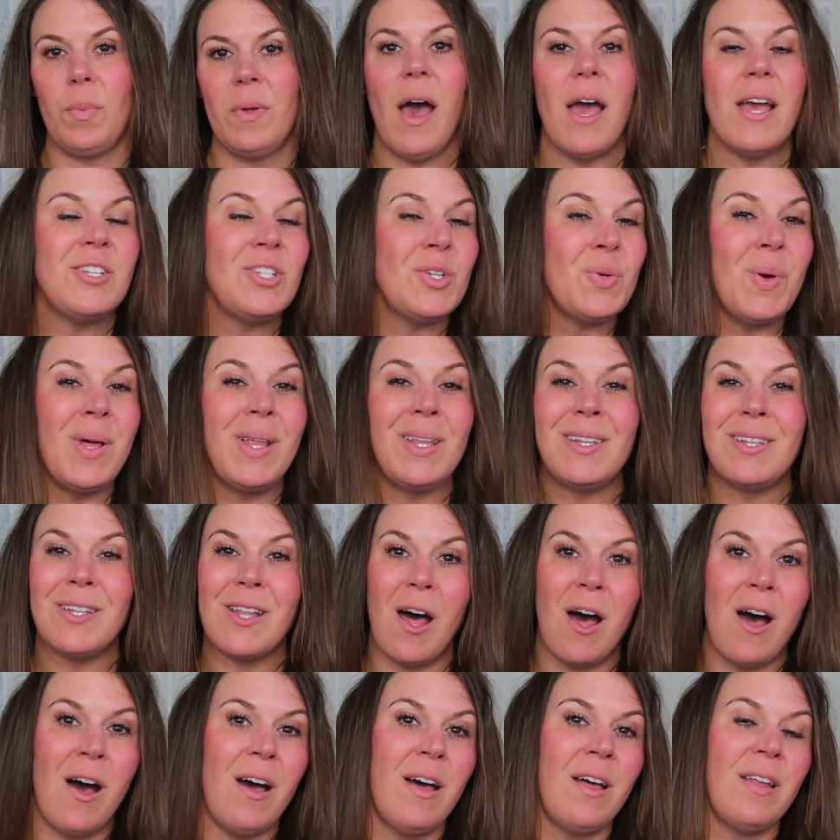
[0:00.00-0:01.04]
I do a
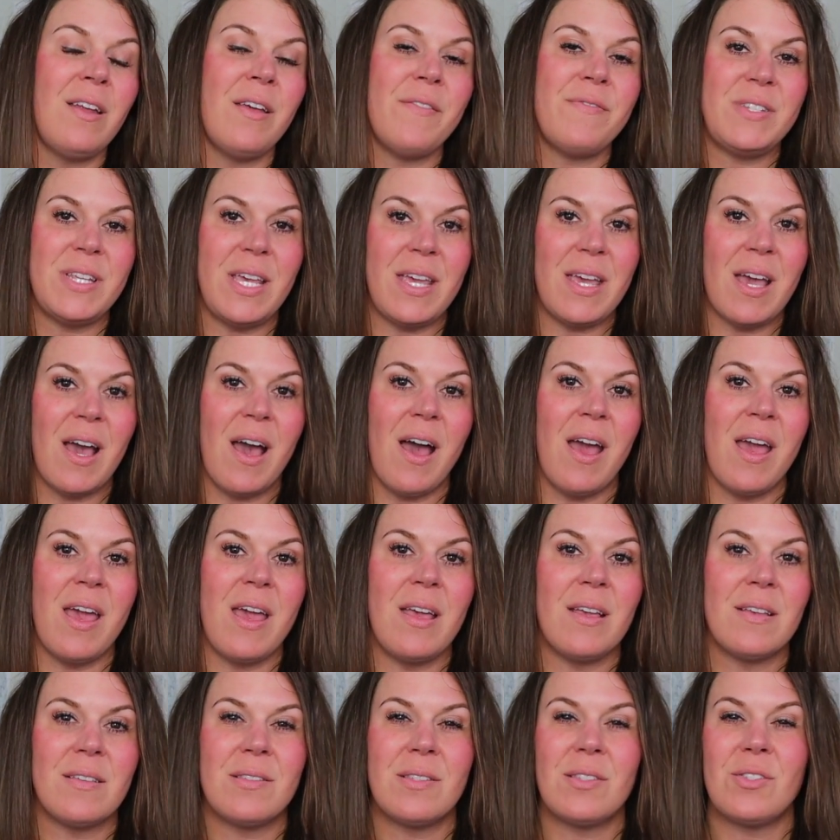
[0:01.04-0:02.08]
lot of day
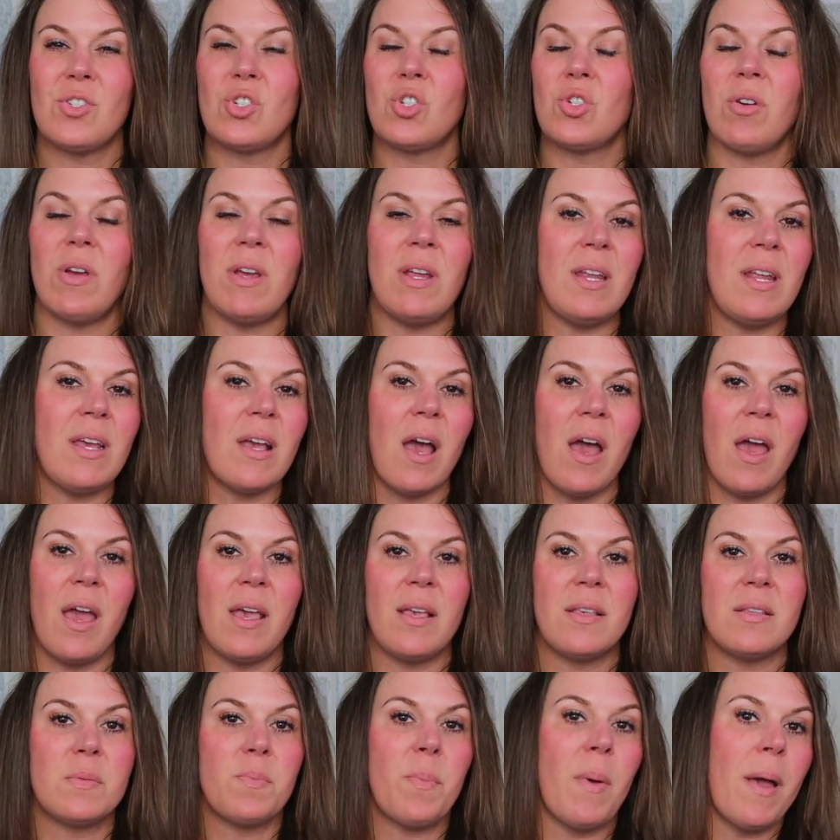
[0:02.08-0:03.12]
hikes, training
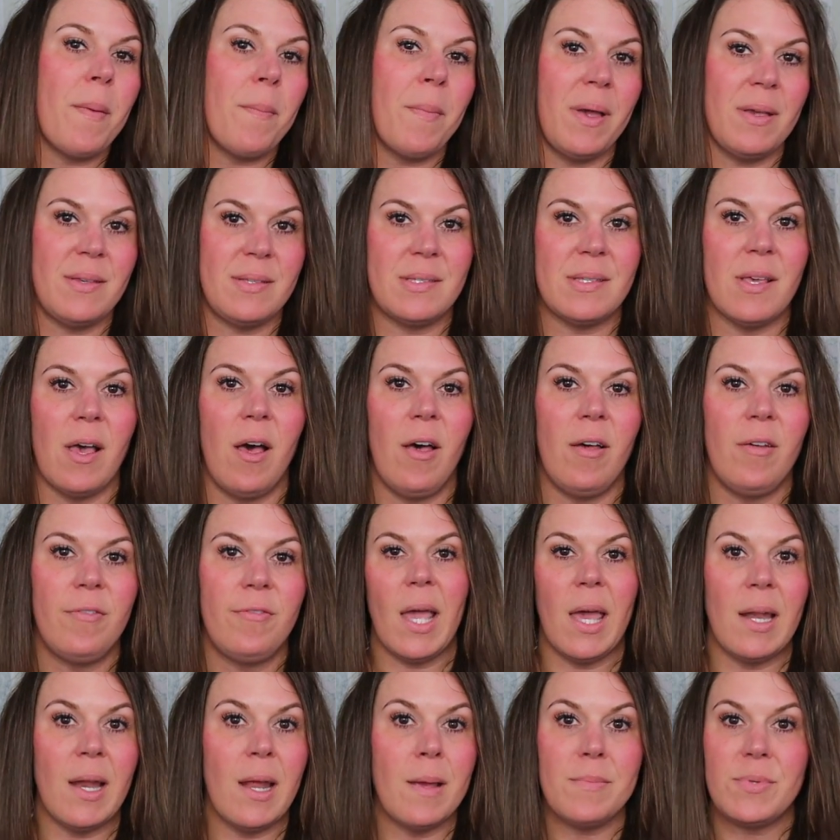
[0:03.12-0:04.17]
hikes by myself,
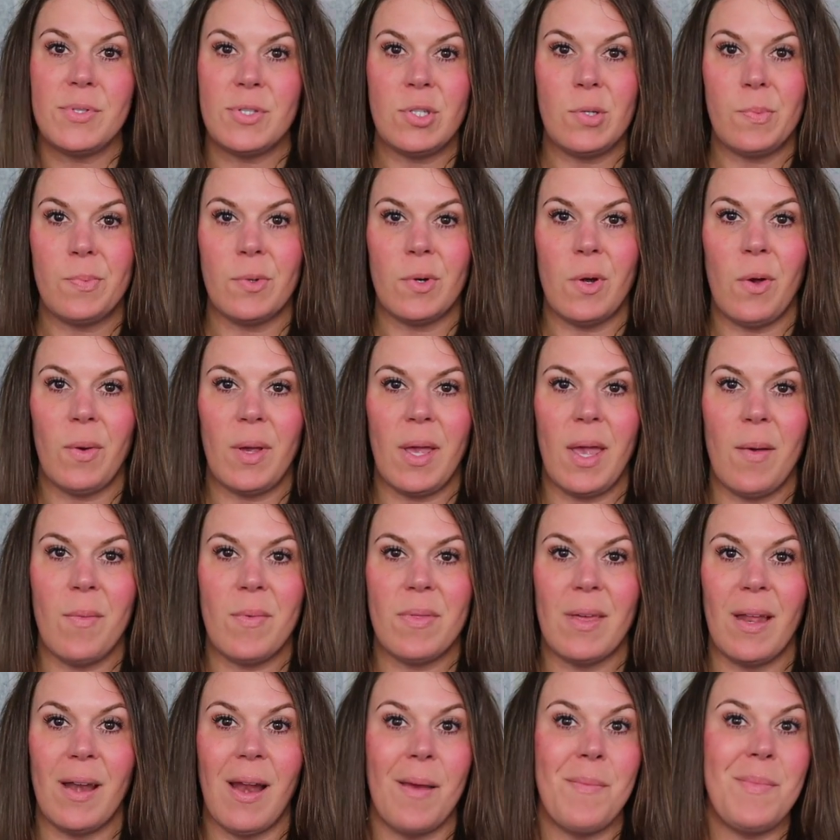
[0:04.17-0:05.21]
and I'm super okay
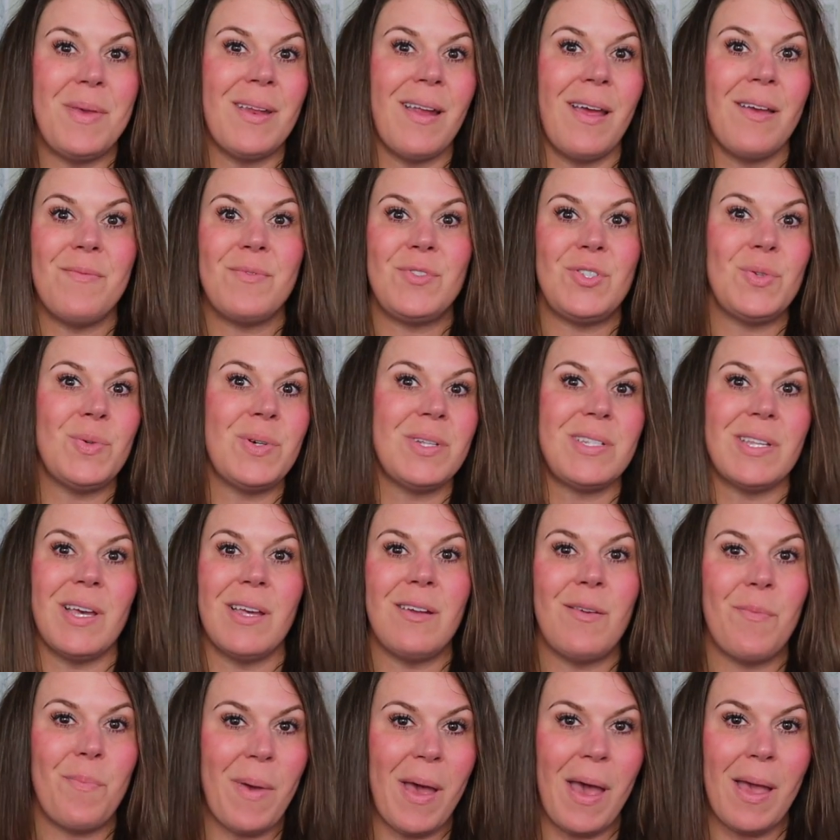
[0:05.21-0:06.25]
with that. I mean, I do a
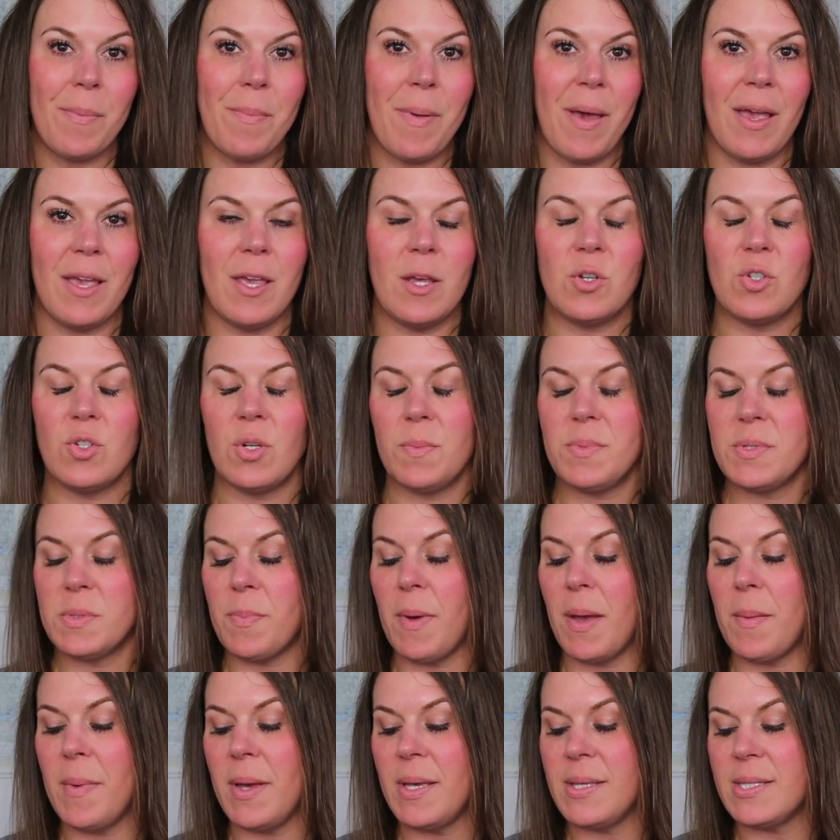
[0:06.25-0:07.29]
ton of backpacking trips
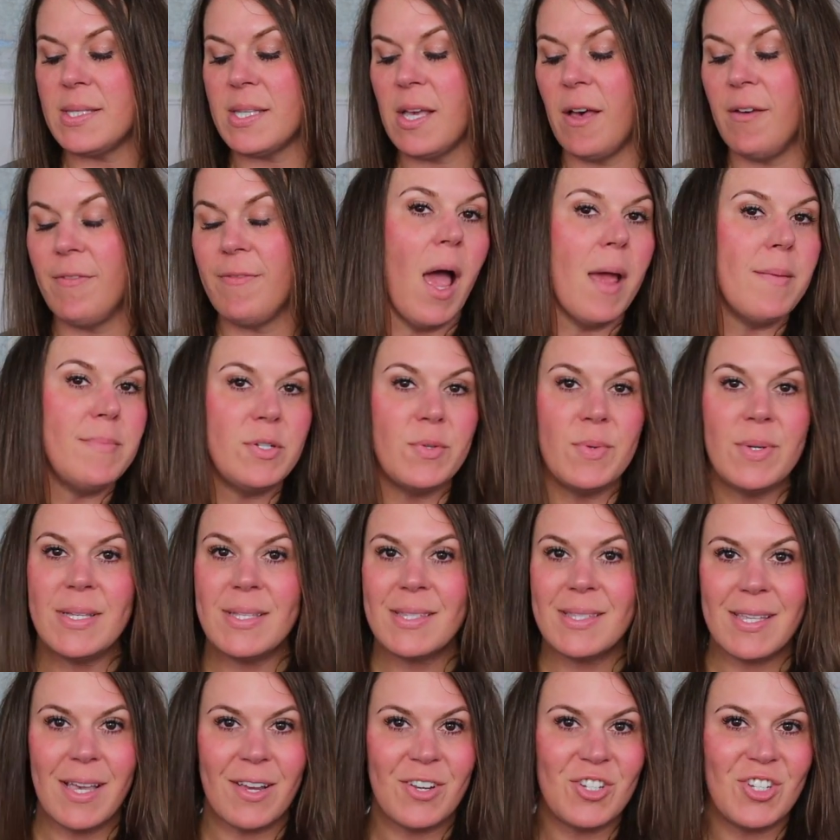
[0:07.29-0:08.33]
by myself. I'm doing
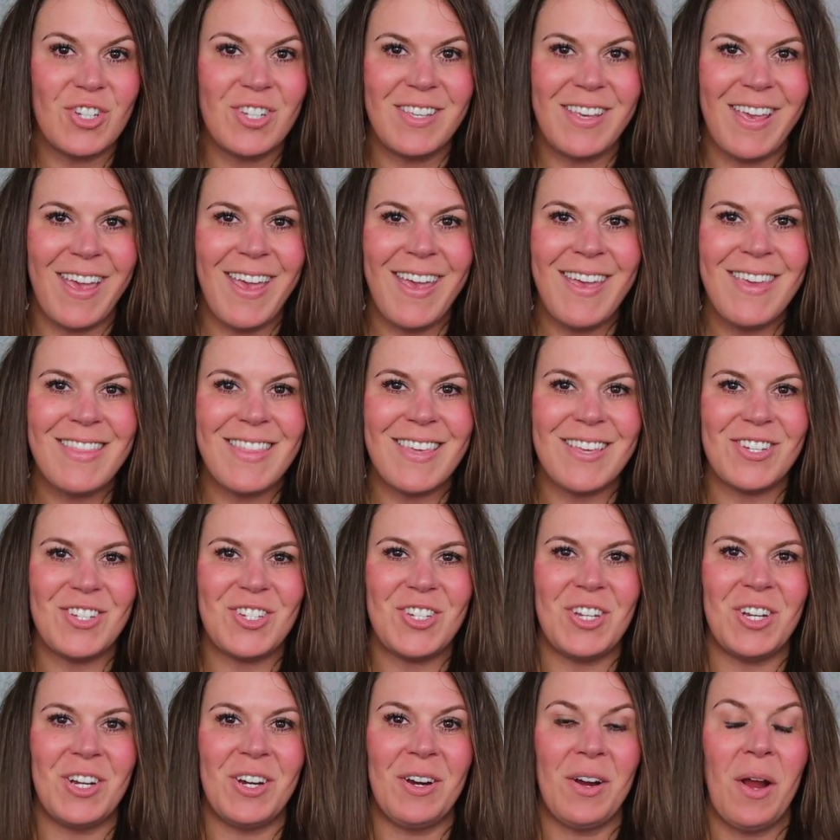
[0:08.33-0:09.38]
Section K this
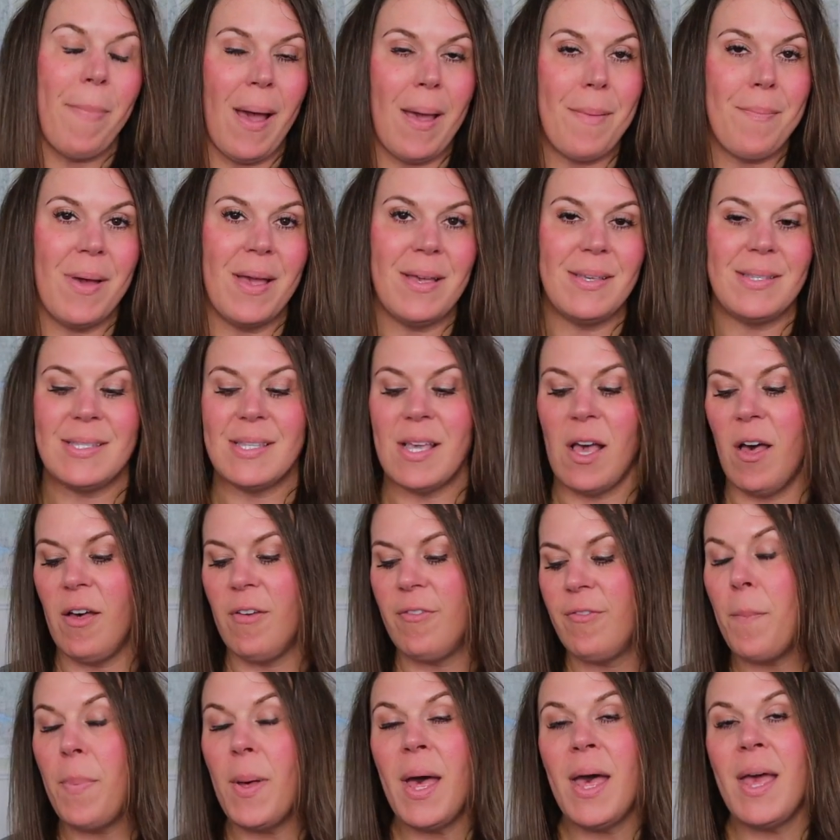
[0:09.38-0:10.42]
year by myself.
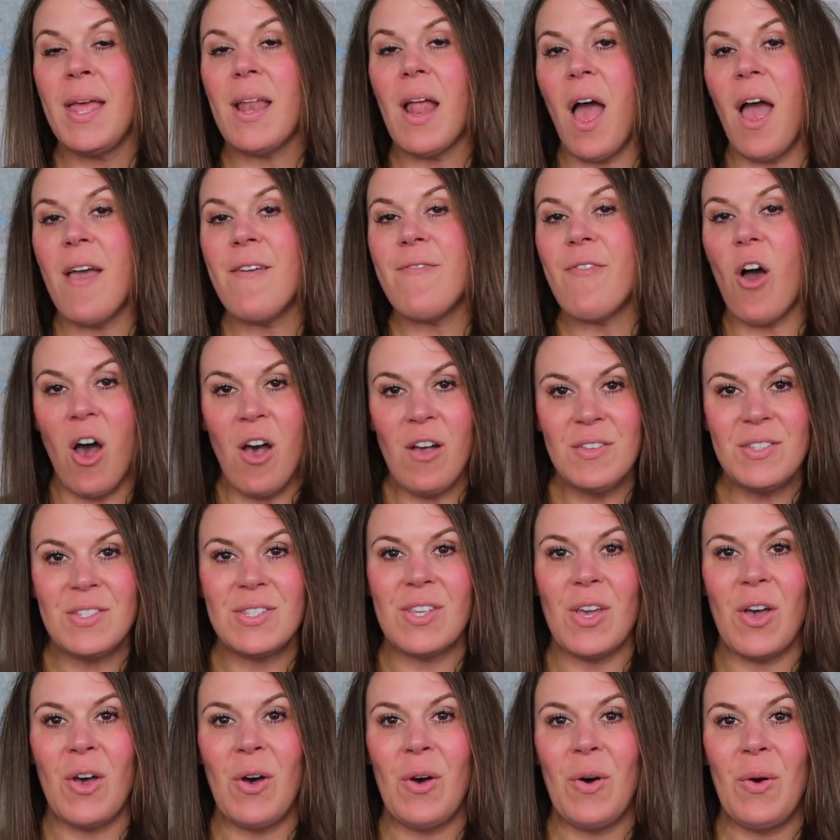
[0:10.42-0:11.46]
But I've
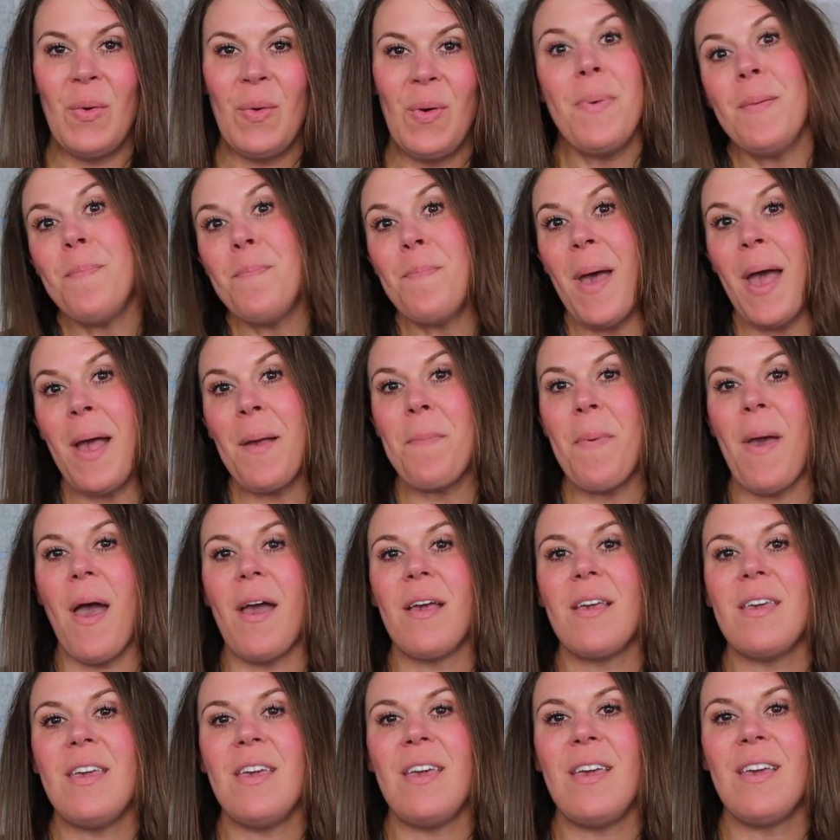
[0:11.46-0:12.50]
also been
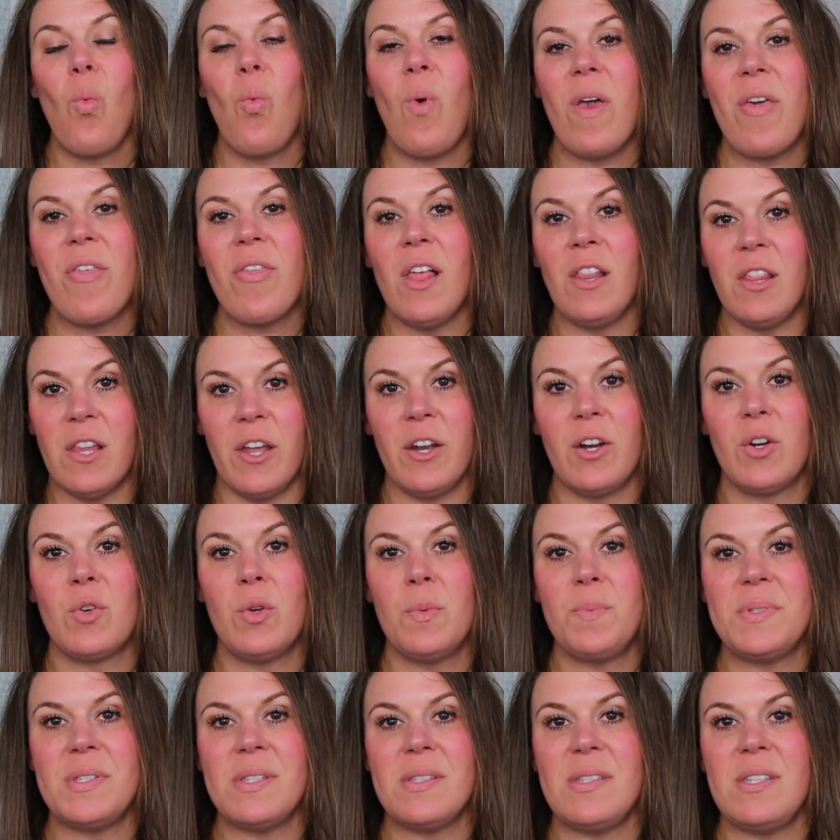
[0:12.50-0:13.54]
backpacking with a lot of
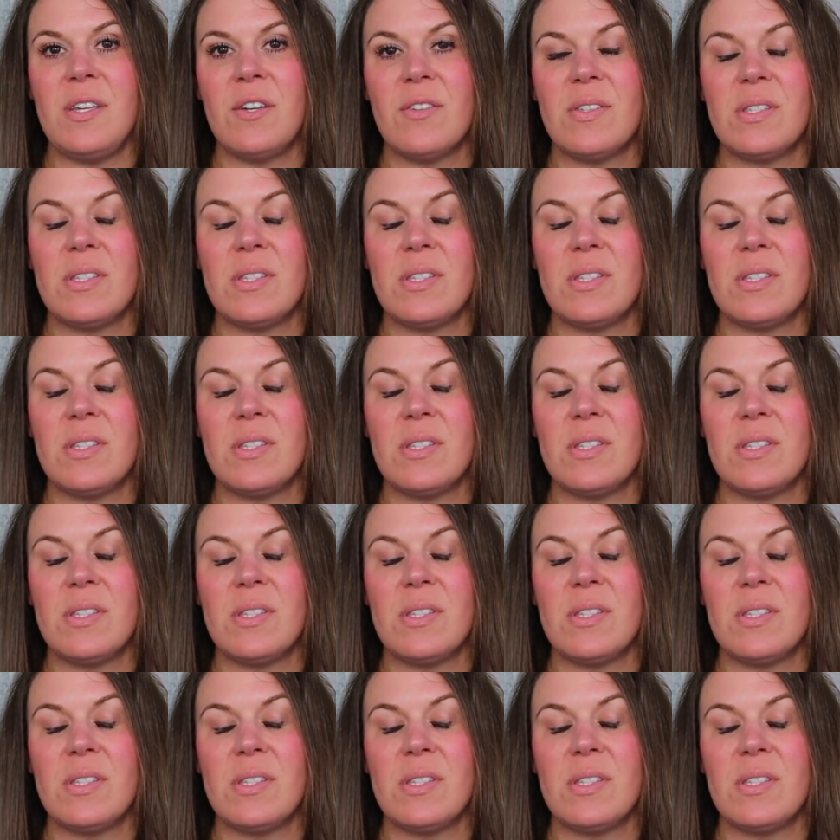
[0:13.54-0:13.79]
groups this year.